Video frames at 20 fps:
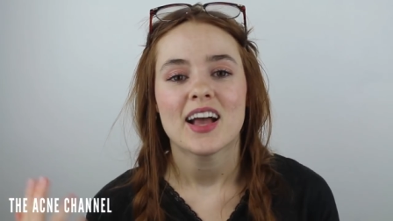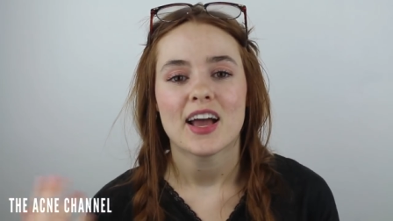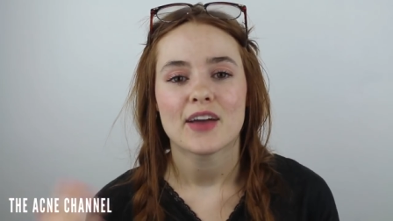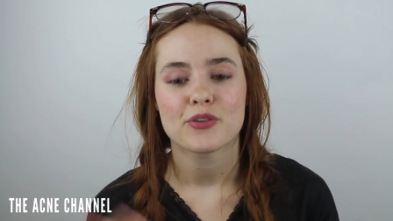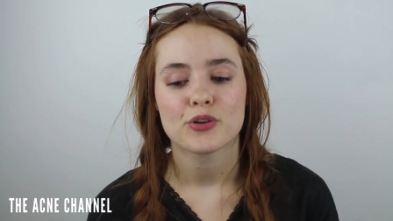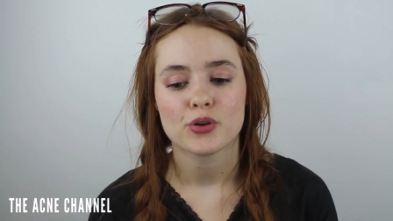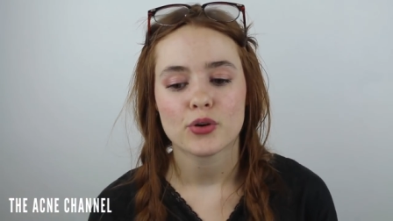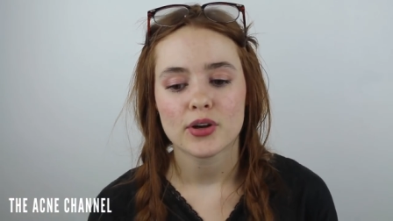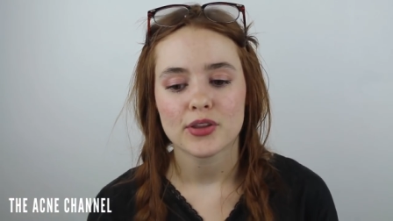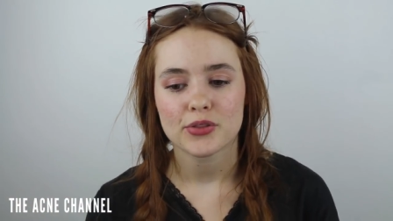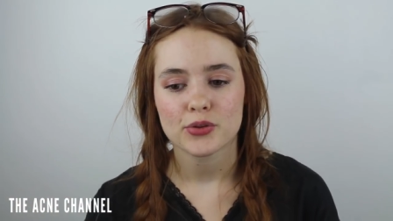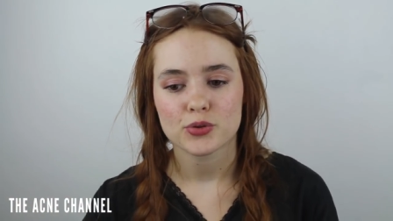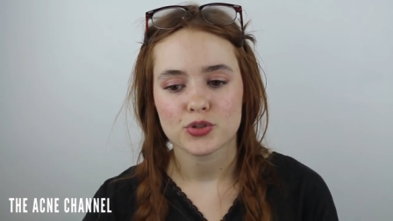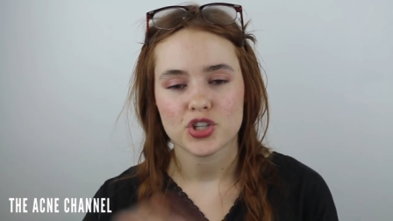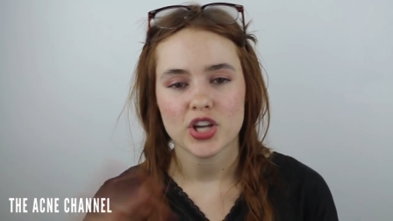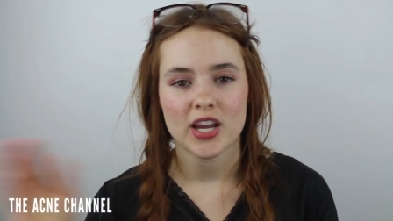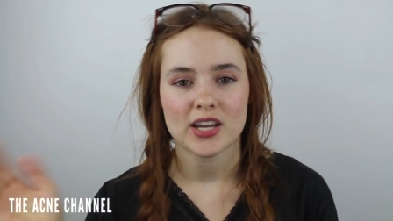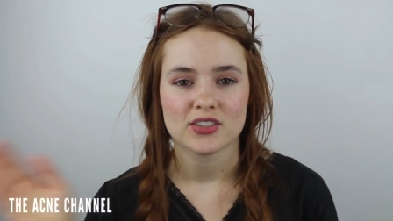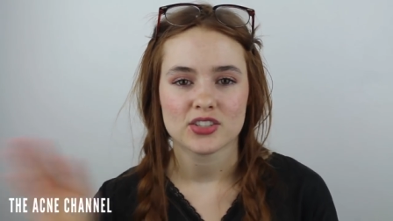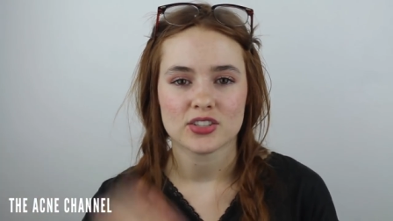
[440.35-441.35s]
If you're going through
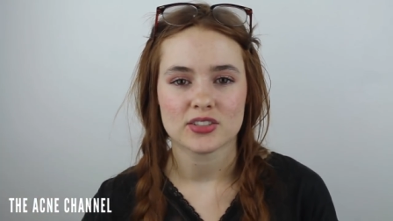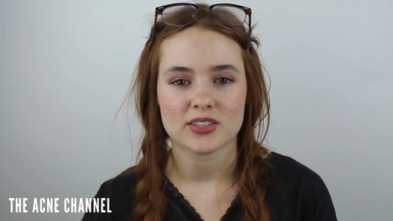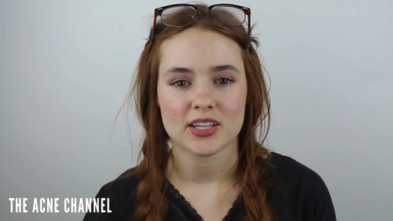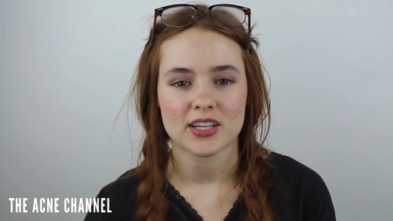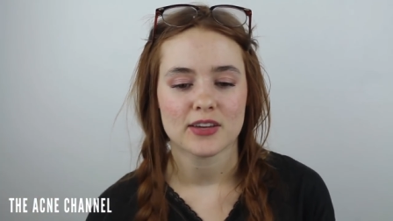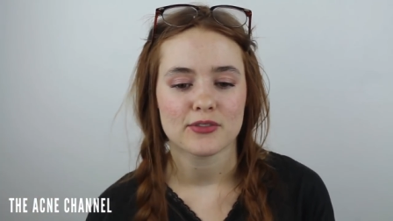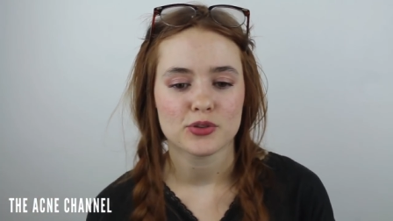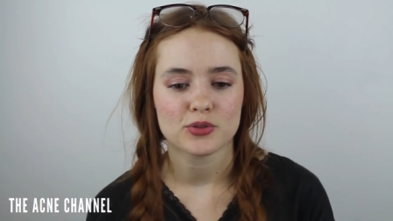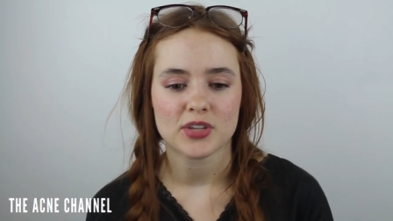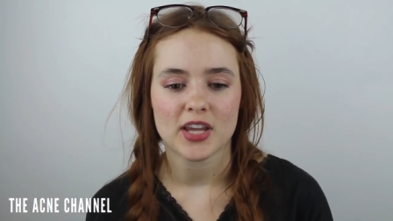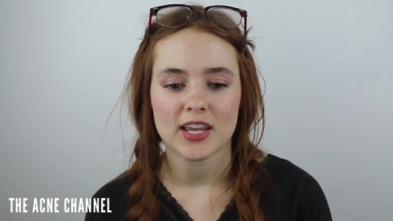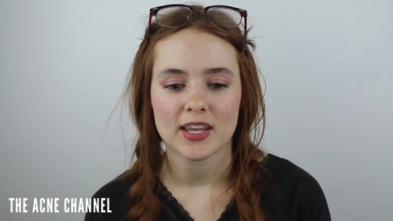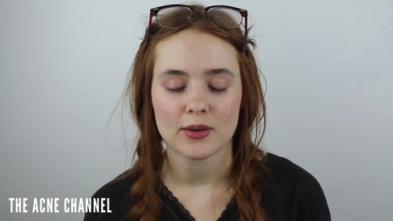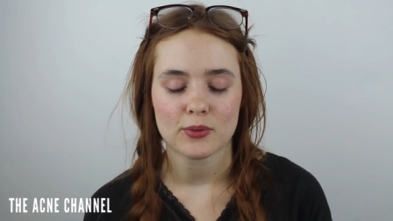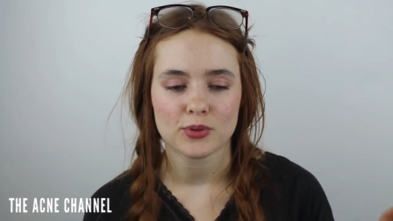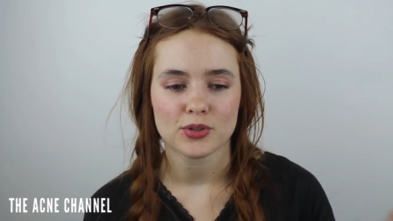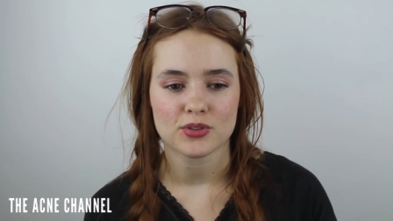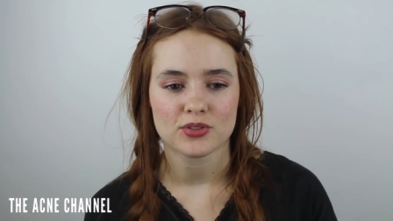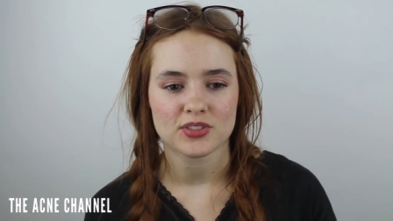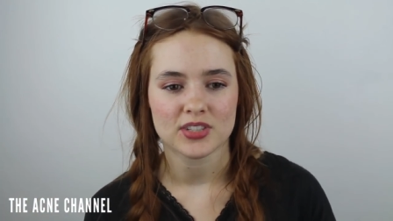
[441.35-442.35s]
changes, like if you take it
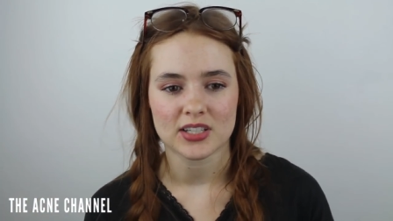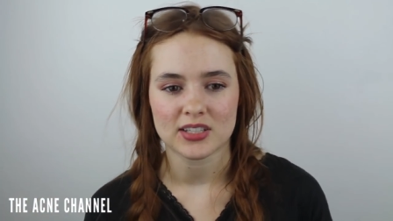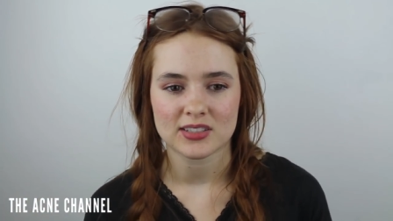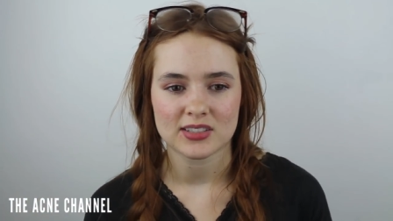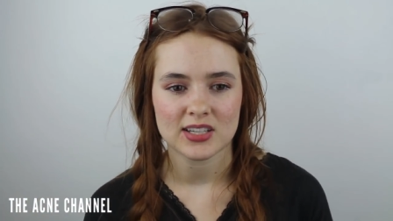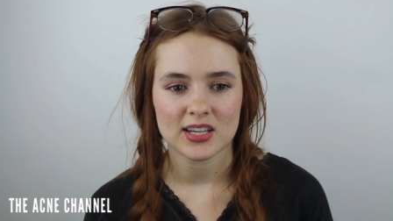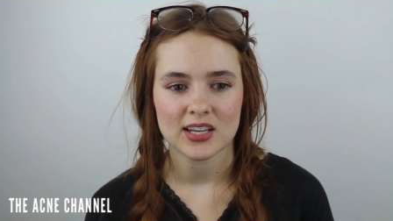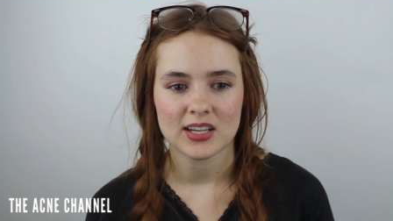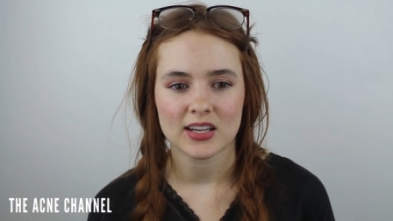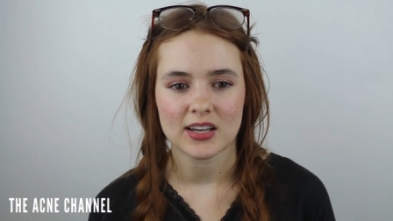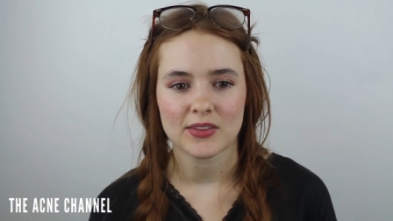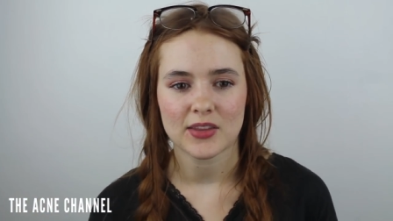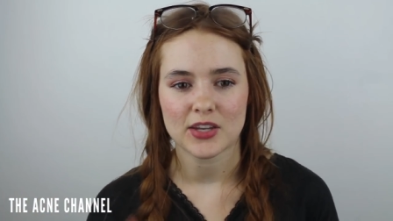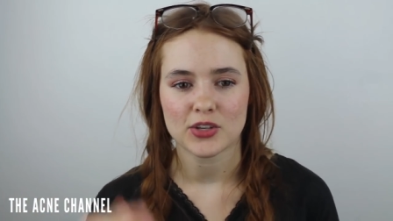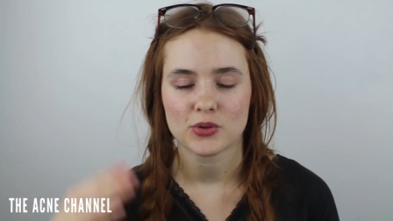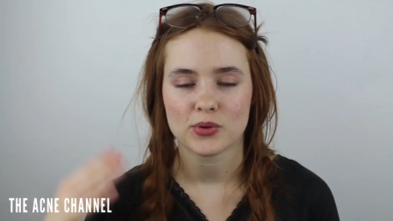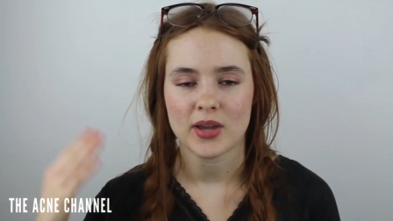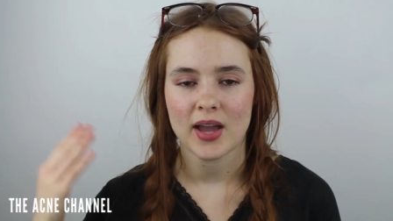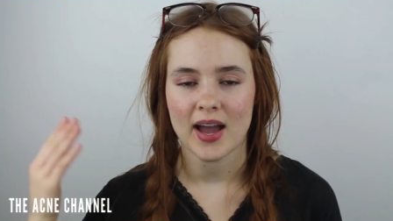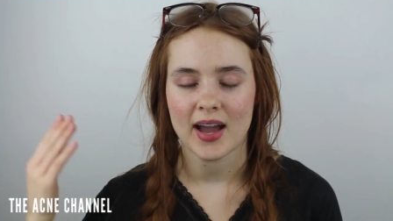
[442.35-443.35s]
when you're 16 and
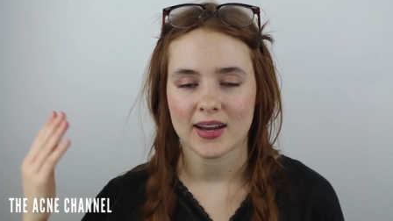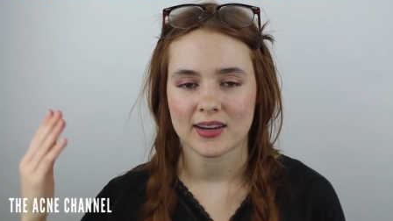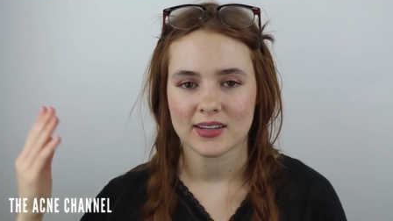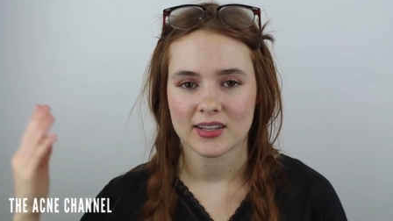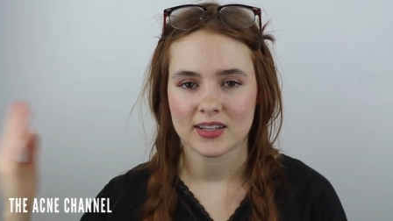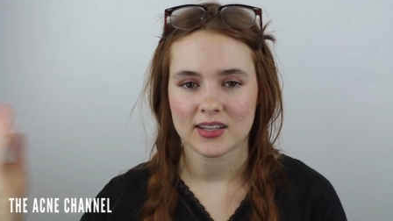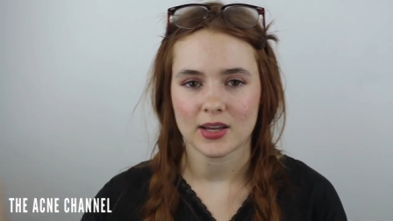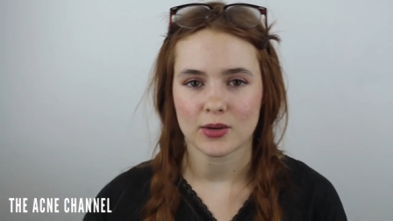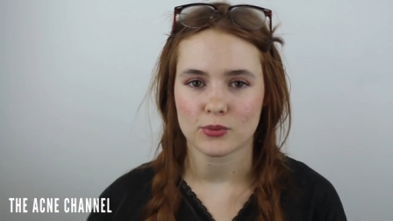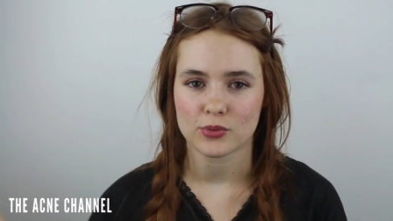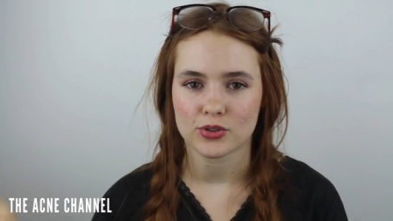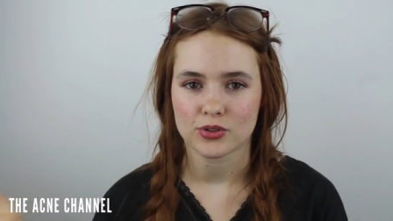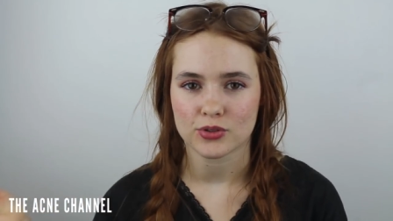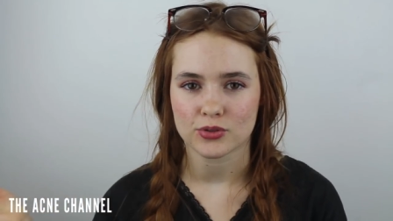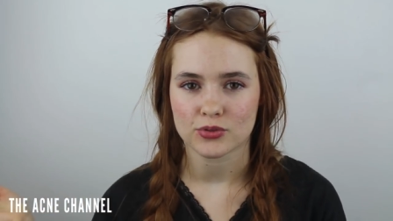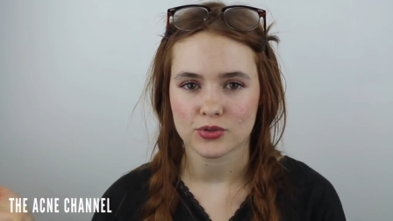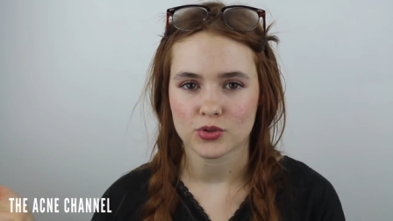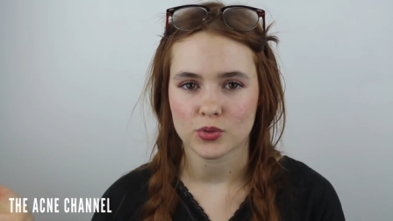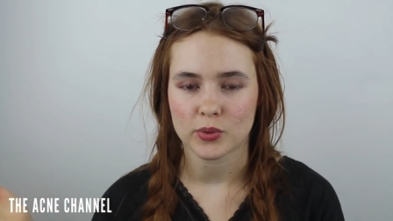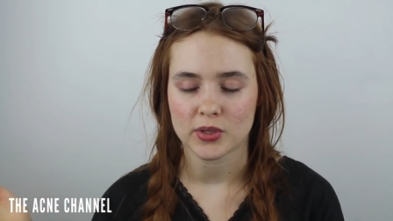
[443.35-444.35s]
then you get acne again when
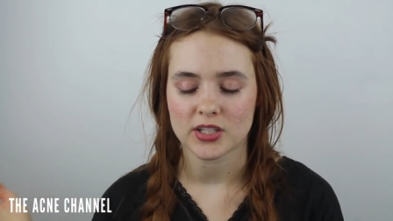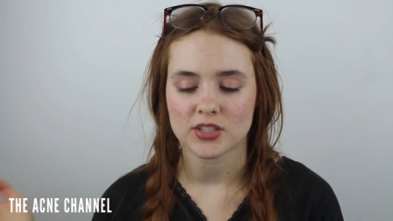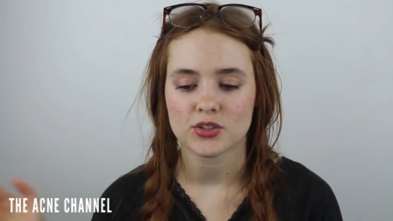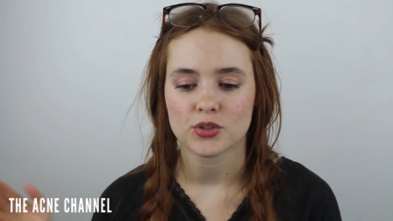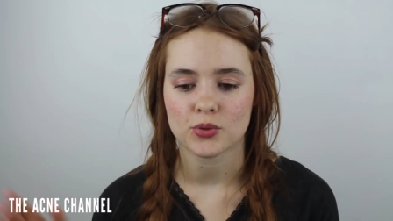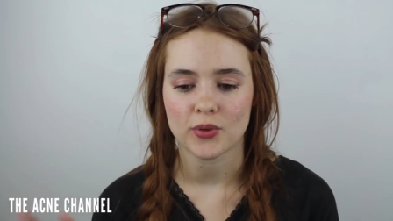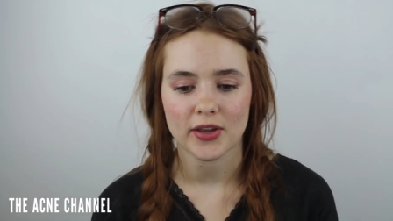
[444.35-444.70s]
you're 22,